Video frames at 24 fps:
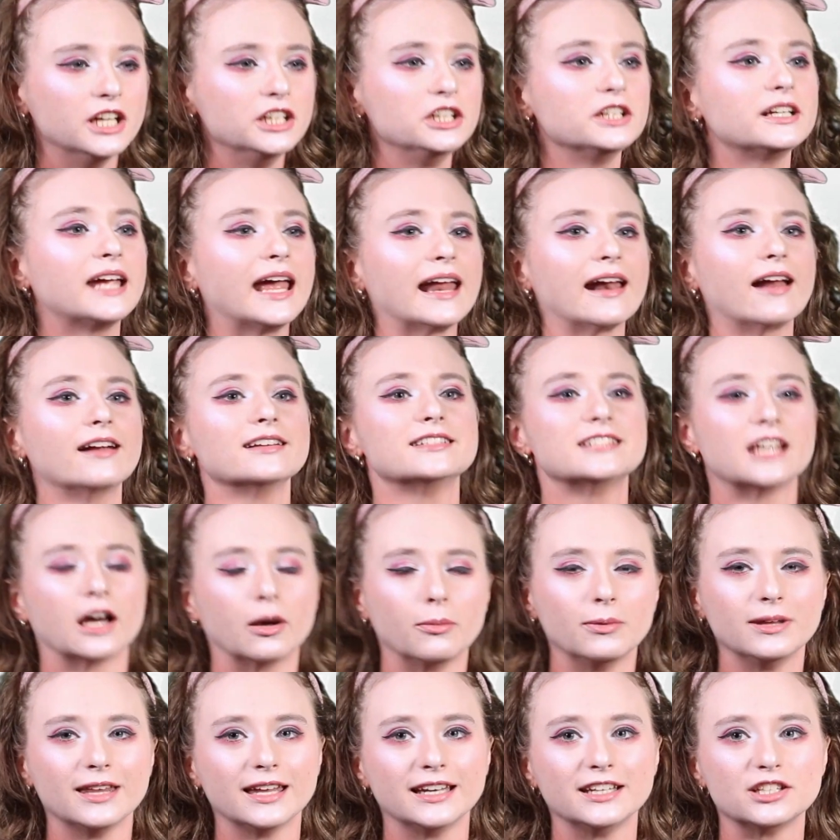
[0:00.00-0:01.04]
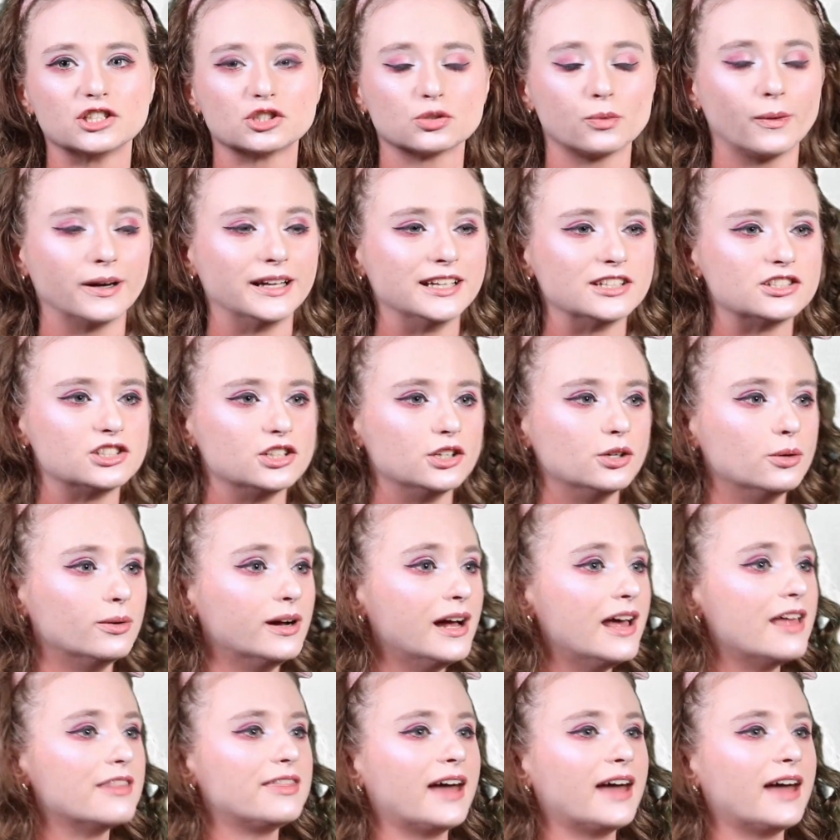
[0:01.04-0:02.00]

You cannot tell me that he's 22.